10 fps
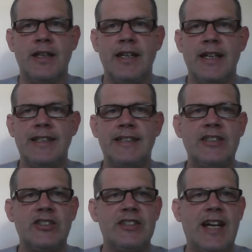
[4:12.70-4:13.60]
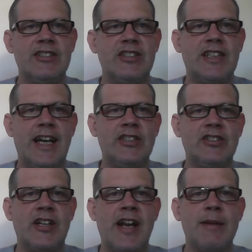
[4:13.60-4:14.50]
In addition,
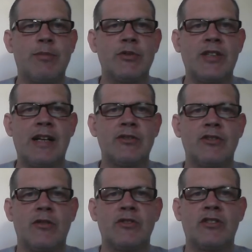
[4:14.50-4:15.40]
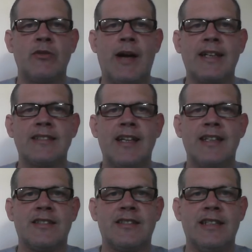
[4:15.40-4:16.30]
education enables households to
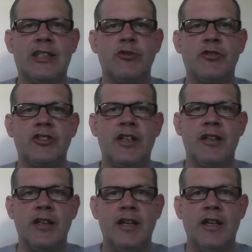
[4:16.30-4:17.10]
access literature